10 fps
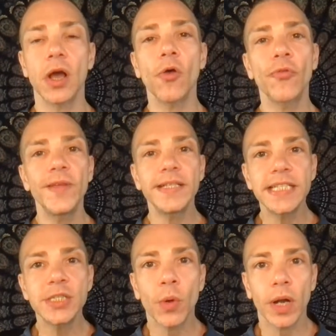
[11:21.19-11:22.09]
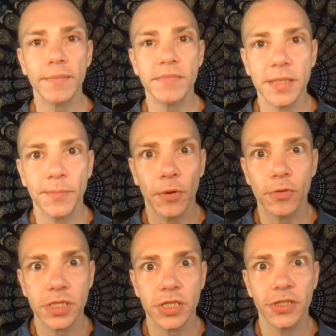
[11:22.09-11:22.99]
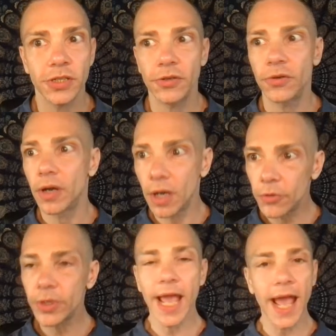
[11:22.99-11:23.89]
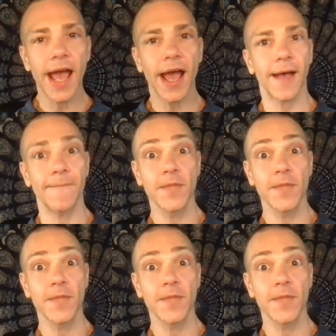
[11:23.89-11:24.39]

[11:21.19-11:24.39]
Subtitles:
oh, this is what I'm supposed to do. Oh, yeah,